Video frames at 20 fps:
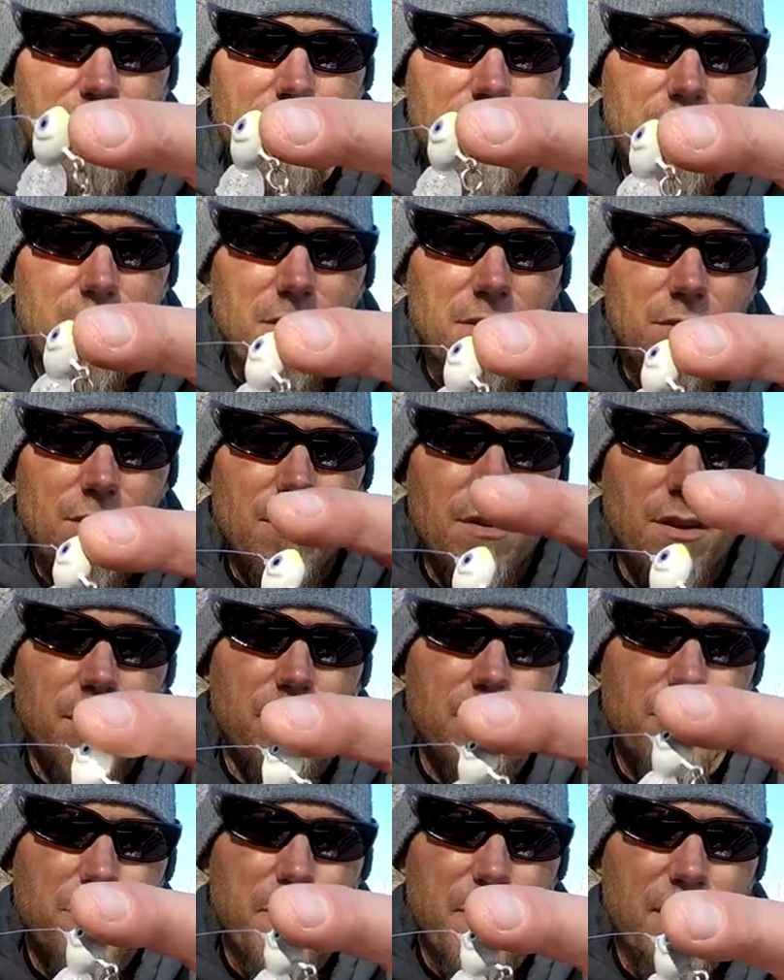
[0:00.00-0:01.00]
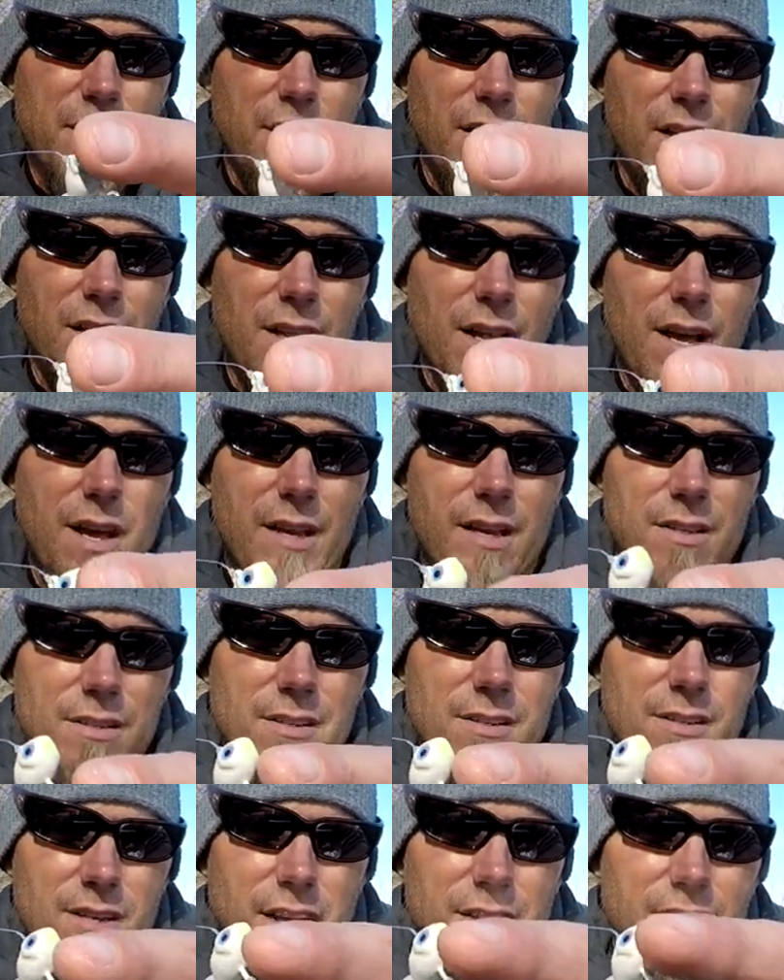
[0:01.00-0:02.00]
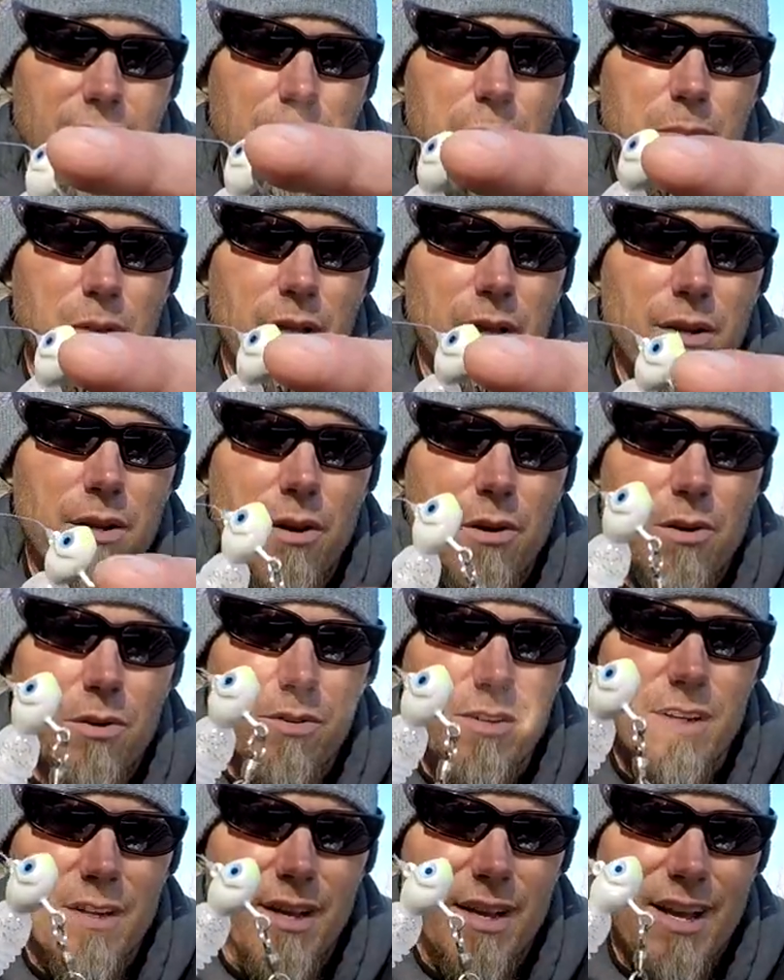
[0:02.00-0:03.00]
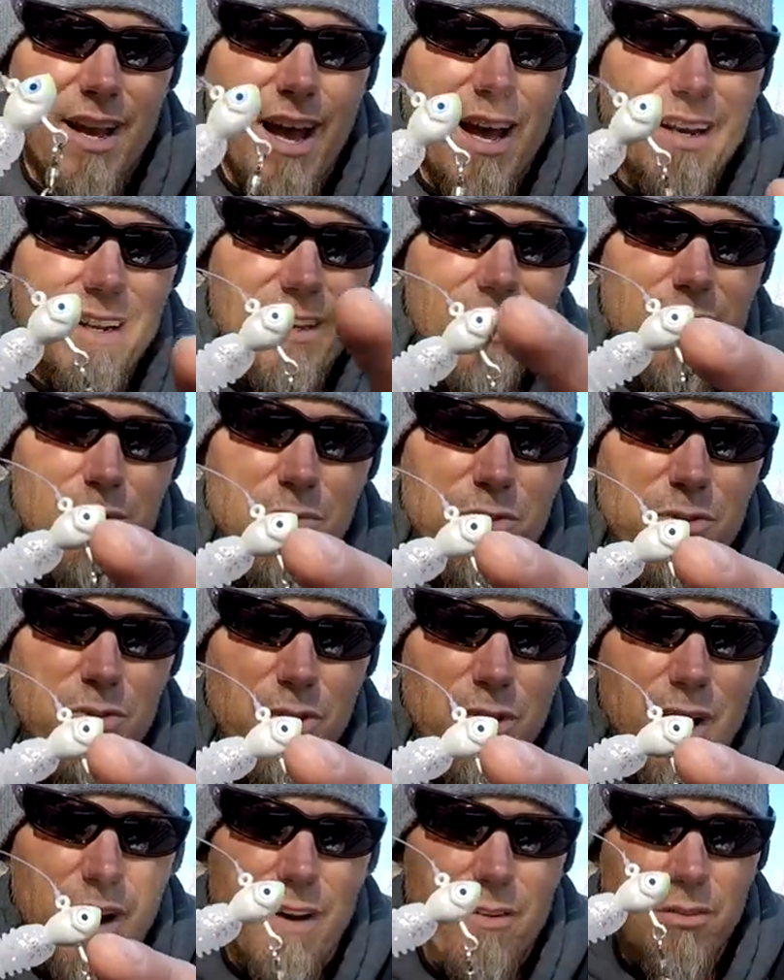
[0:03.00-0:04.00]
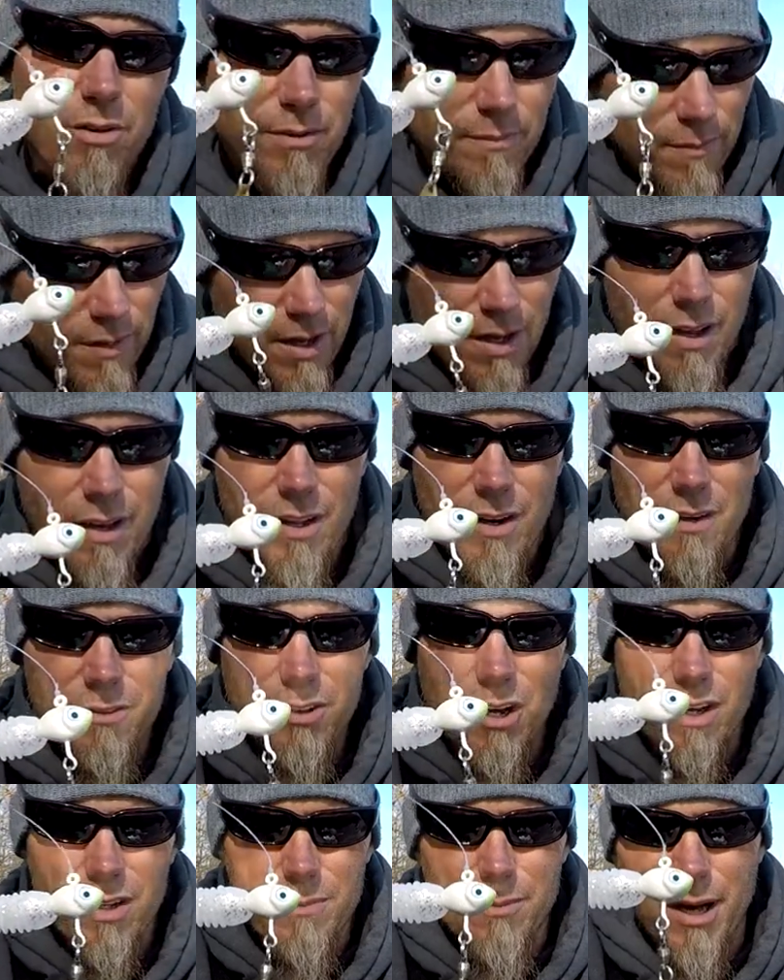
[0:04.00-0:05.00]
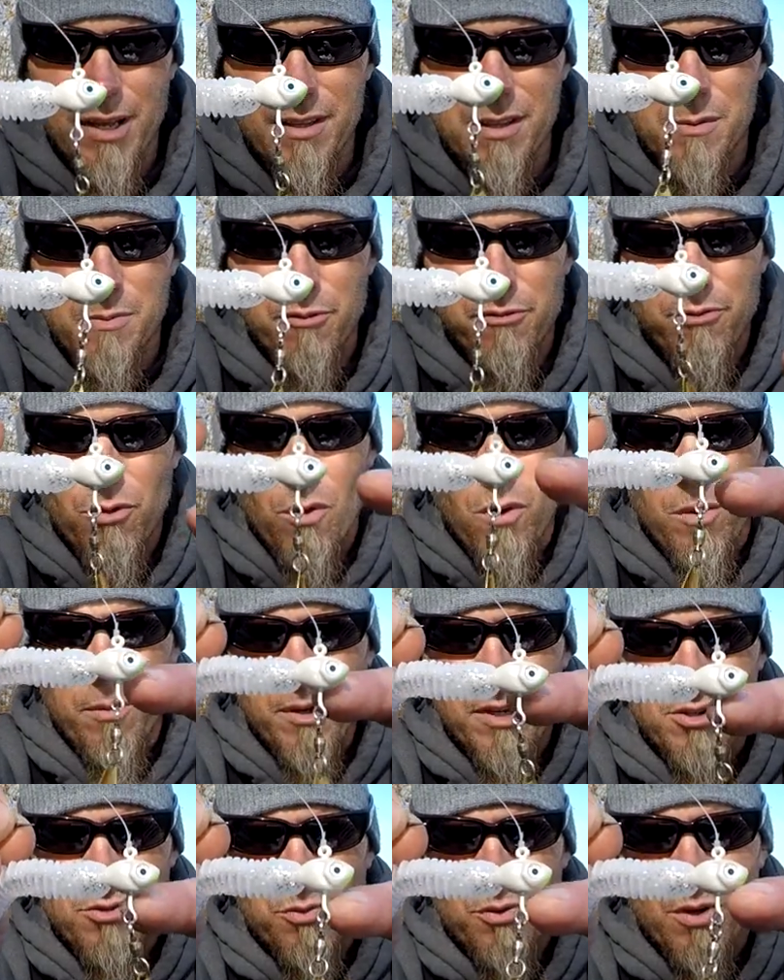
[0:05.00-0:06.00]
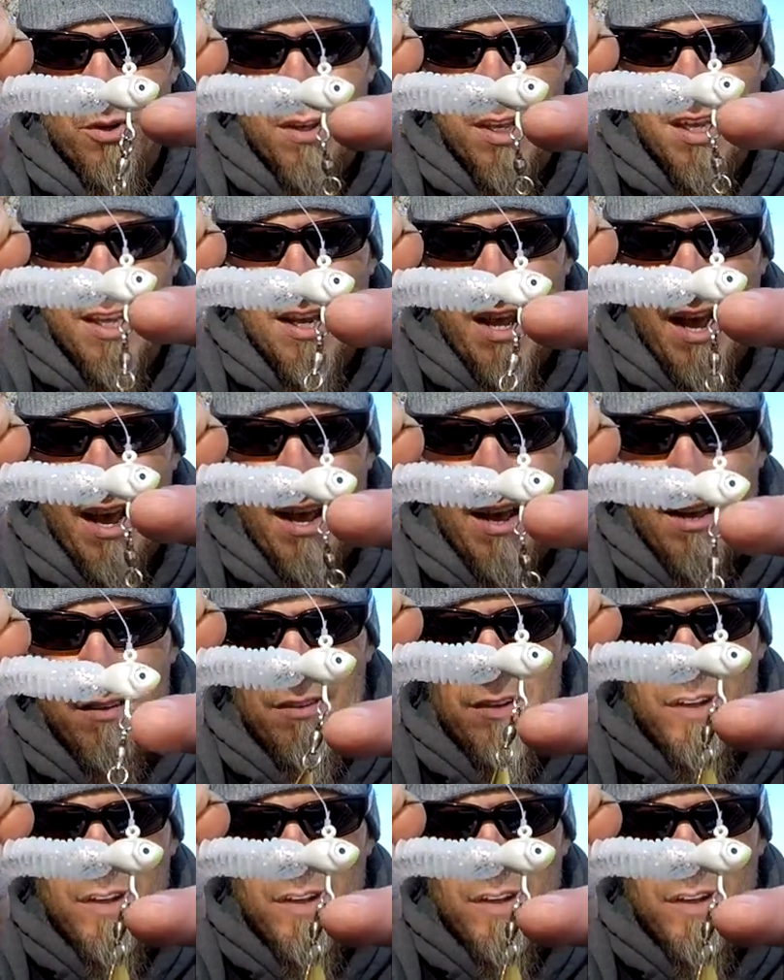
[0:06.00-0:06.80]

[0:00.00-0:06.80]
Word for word: this underspin that I like is it's got that blunt nose and it kind of comes through cover. You I've talked about this before, but it's real key to have